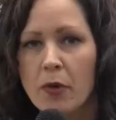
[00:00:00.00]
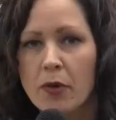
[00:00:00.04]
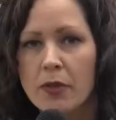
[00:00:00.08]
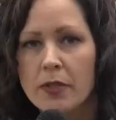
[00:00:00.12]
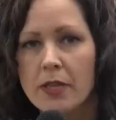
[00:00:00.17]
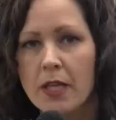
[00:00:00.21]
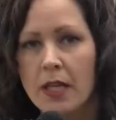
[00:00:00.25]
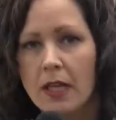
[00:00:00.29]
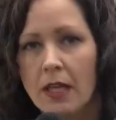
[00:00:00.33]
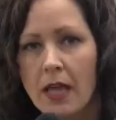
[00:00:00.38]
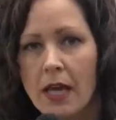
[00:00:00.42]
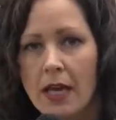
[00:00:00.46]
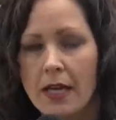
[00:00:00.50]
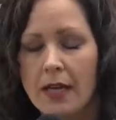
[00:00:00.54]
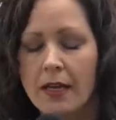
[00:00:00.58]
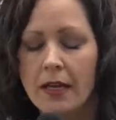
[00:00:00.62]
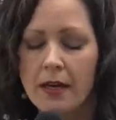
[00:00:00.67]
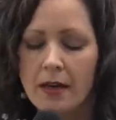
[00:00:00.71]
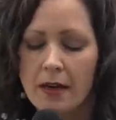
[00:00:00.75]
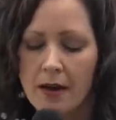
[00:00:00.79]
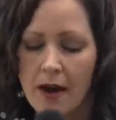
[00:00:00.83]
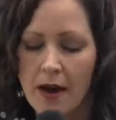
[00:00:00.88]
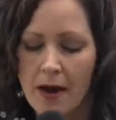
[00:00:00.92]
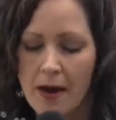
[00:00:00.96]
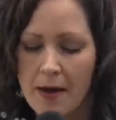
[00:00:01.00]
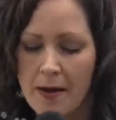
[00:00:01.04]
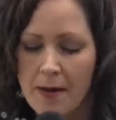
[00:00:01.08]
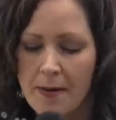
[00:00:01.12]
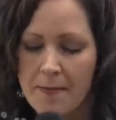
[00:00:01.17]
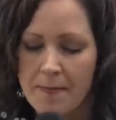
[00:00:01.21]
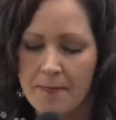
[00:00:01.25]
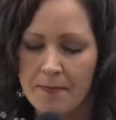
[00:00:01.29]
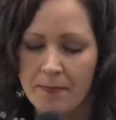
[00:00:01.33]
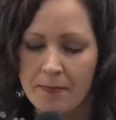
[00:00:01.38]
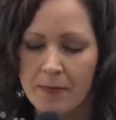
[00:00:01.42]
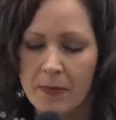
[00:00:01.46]
books they like,
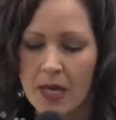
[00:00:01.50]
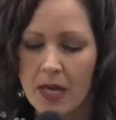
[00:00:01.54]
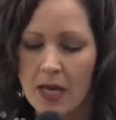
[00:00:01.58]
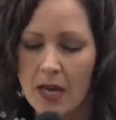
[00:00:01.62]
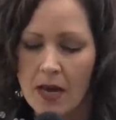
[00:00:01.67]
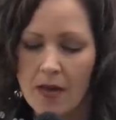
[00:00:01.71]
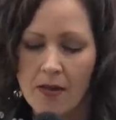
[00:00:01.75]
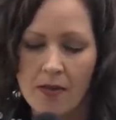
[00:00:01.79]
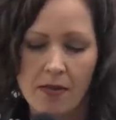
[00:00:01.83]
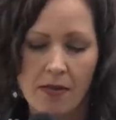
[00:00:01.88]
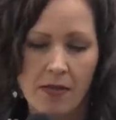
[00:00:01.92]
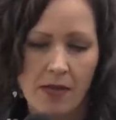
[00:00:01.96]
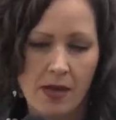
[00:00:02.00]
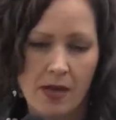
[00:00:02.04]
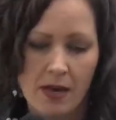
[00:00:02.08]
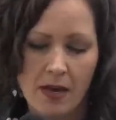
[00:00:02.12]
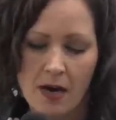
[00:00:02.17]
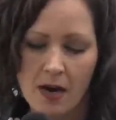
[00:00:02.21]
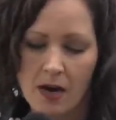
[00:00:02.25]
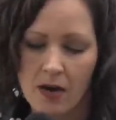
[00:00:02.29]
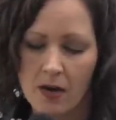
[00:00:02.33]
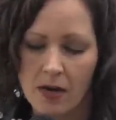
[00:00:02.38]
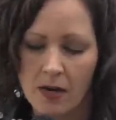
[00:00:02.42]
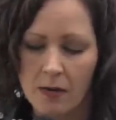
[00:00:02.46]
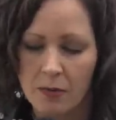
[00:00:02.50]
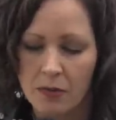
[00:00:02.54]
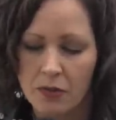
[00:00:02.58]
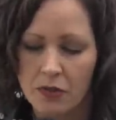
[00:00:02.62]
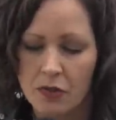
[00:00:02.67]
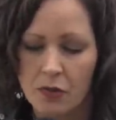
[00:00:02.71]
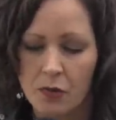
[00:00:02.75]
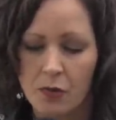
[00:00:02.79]
um, and they are able